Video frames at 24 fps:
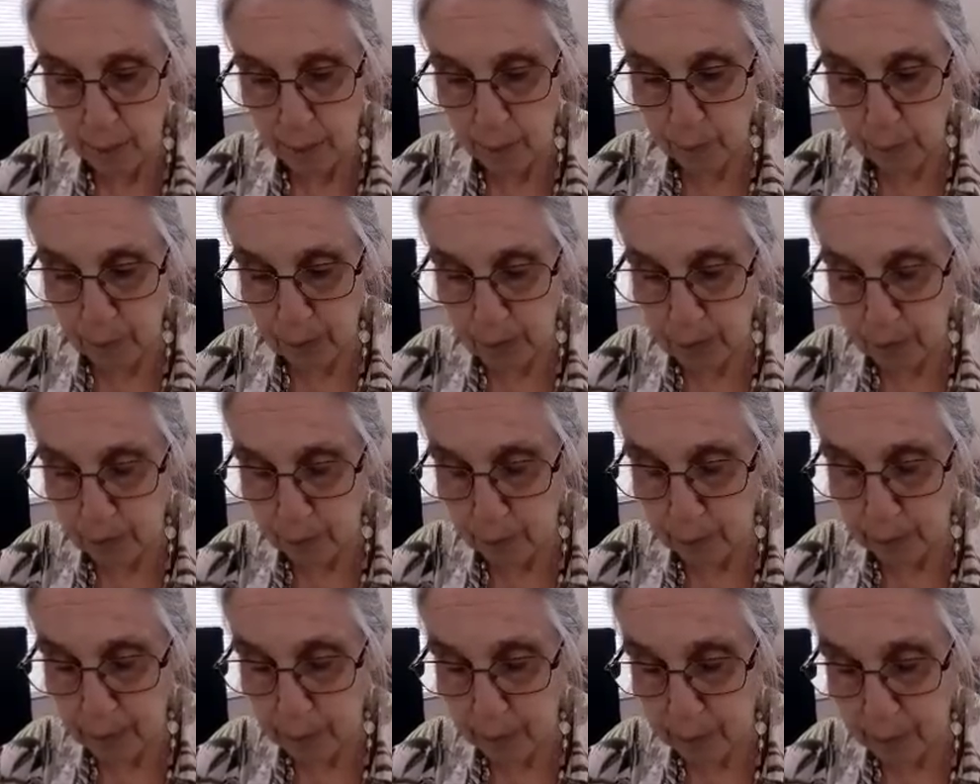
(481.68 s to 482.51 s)
here
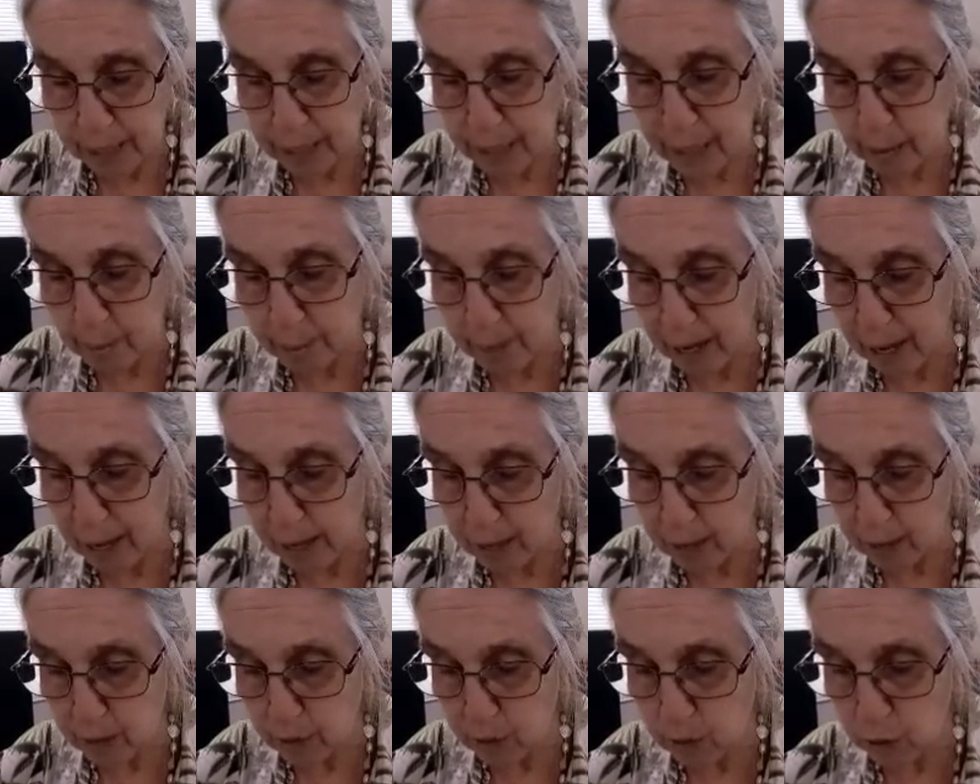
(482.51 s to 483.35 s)
we read
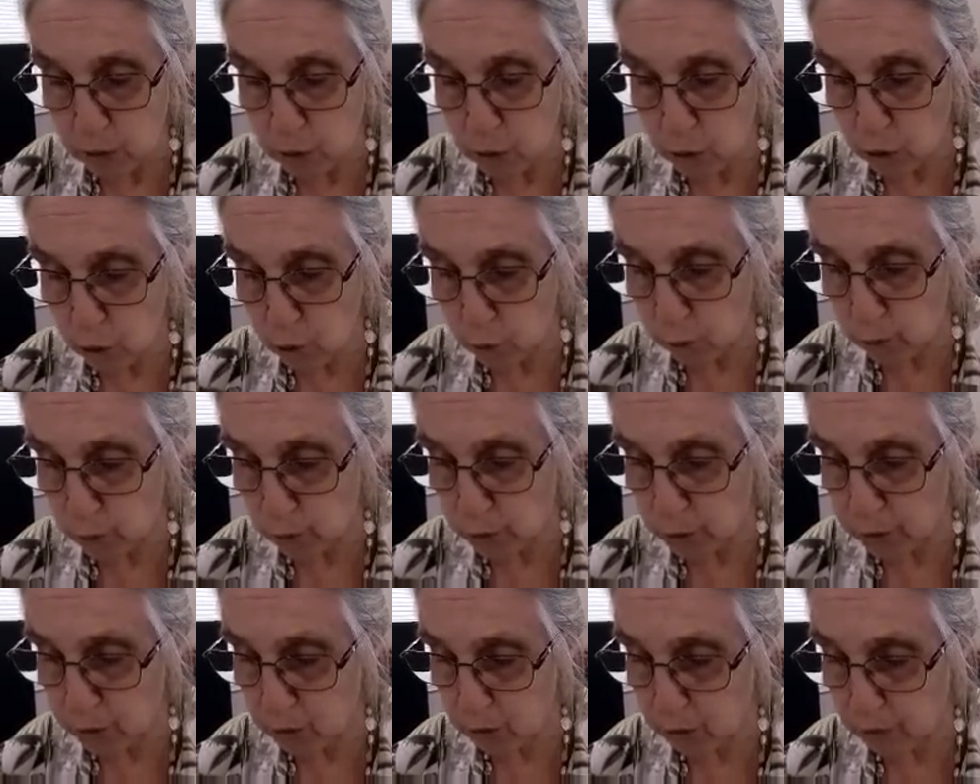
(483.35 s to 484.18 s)
about the
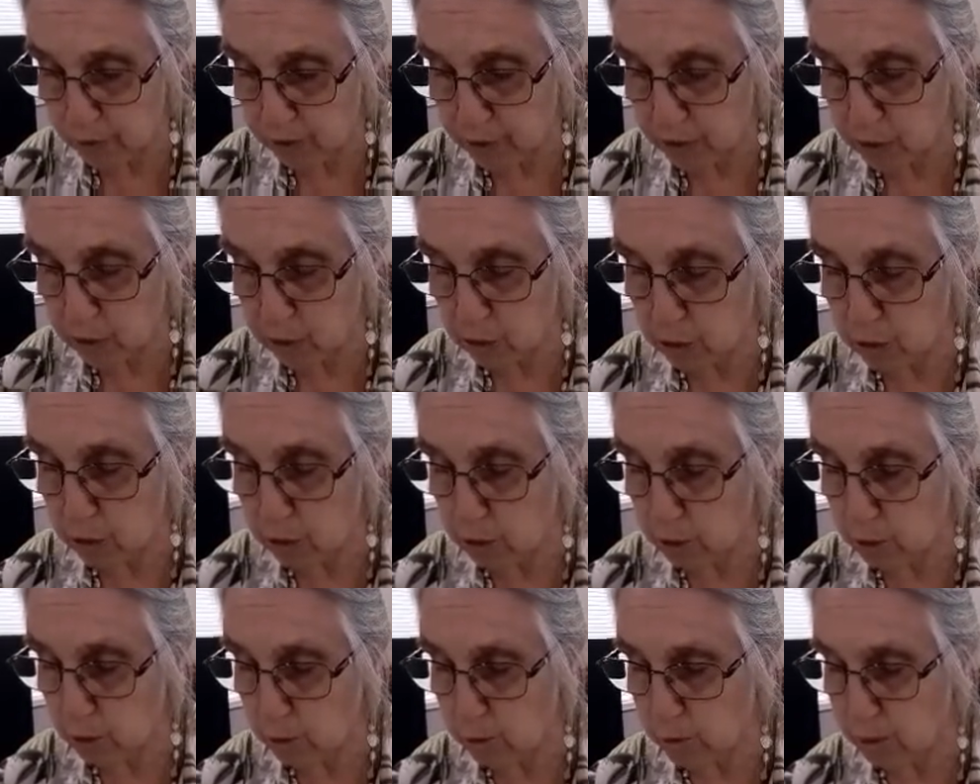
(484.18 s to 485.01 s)
source of
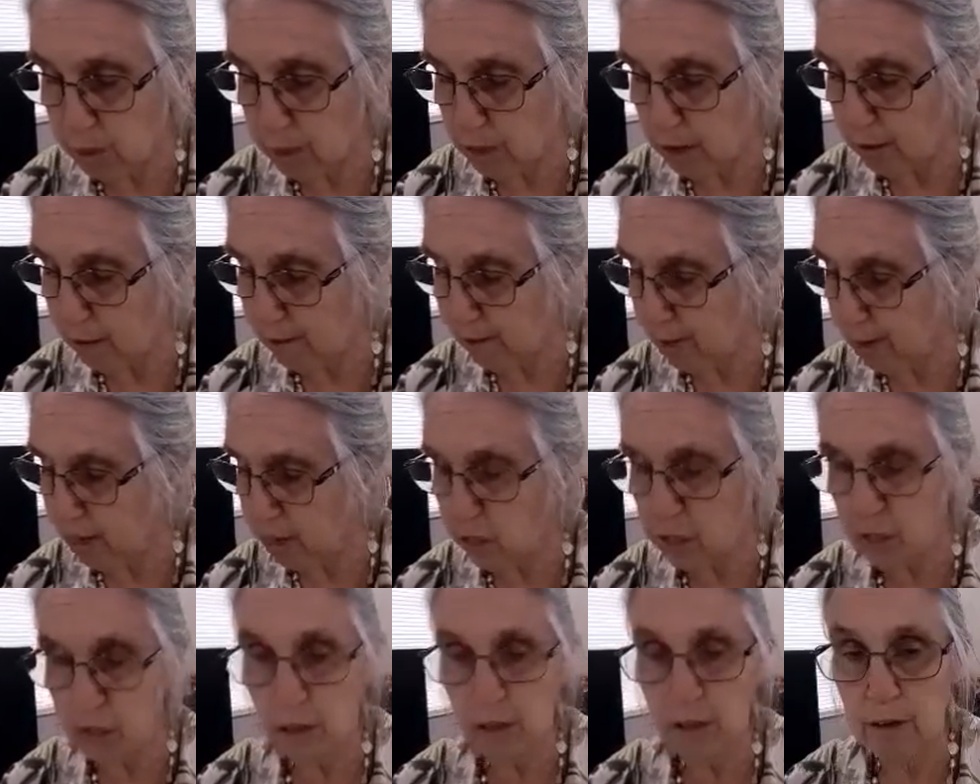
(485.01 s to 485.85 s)
eternal
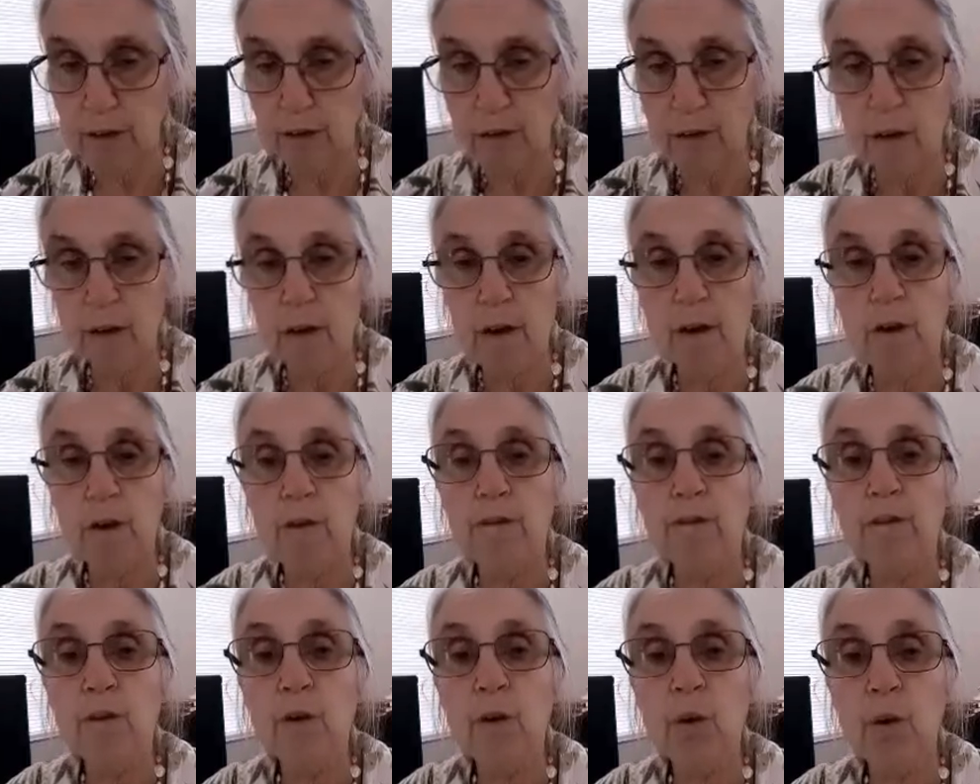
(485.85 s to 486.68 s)
salvation
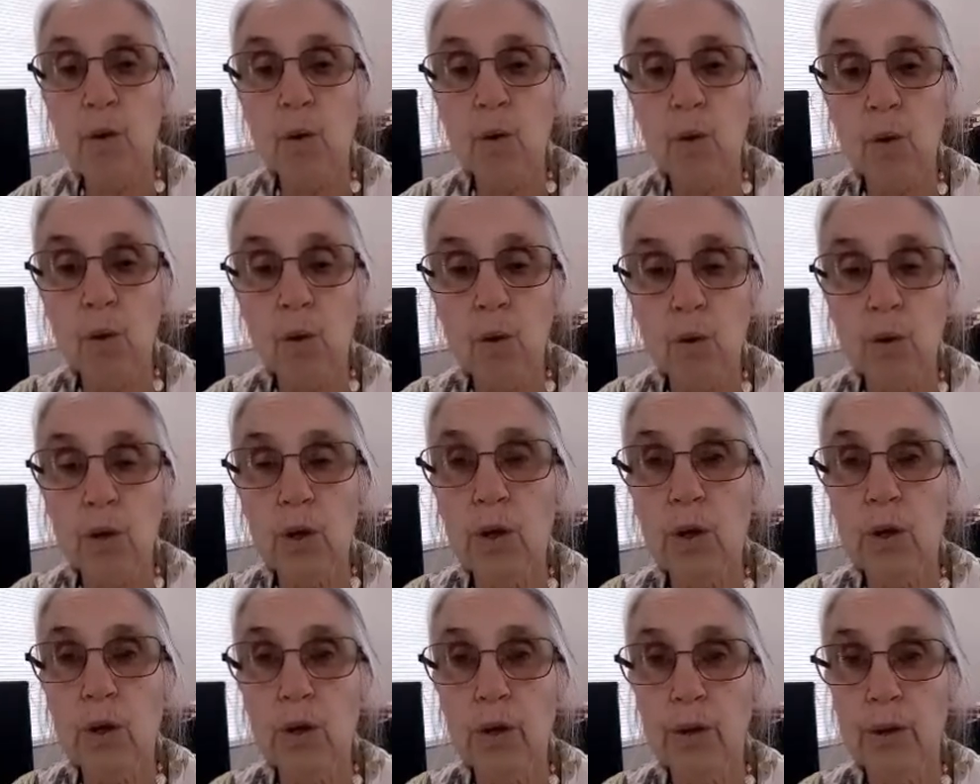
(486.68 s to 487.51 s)
for all
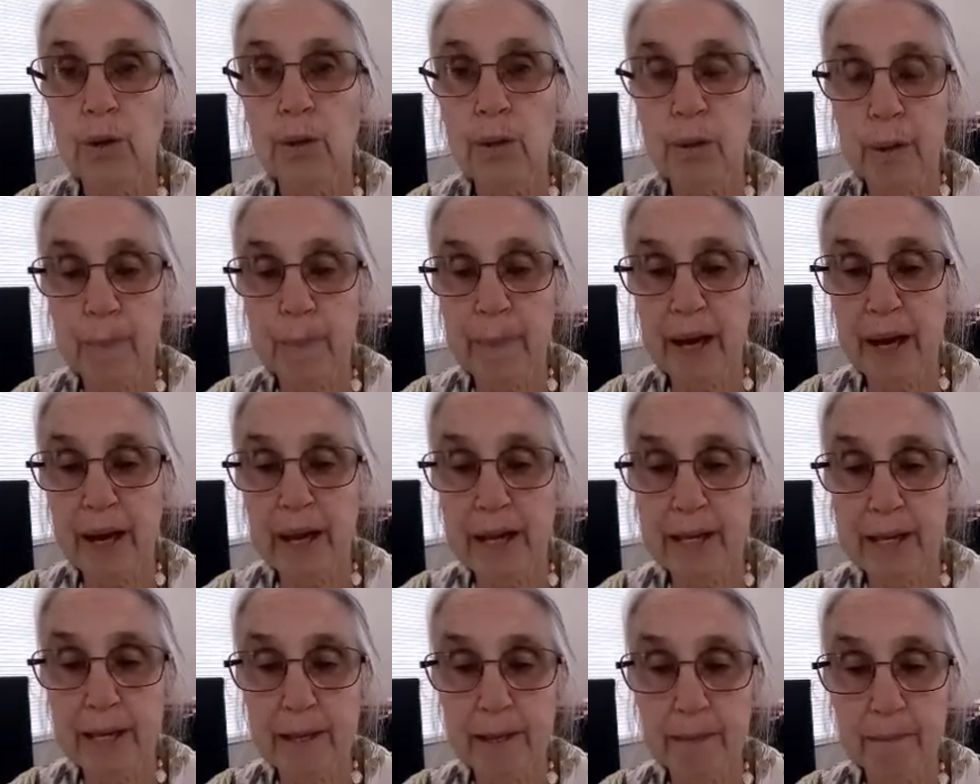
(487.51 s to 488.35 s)
who obey
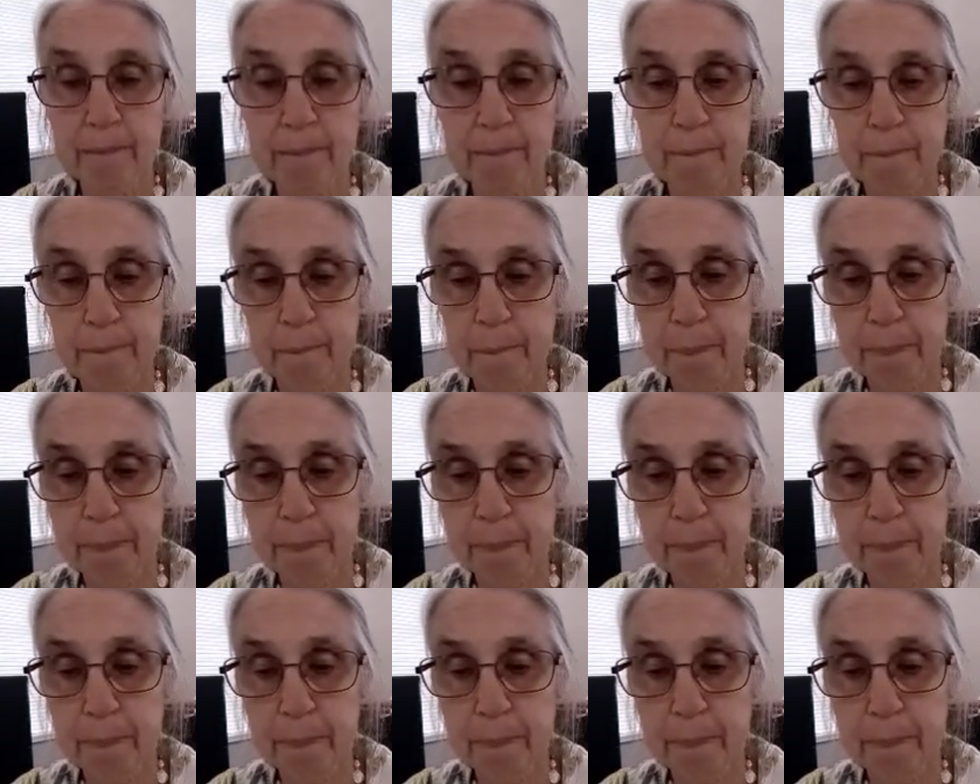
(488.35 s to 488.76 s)
him.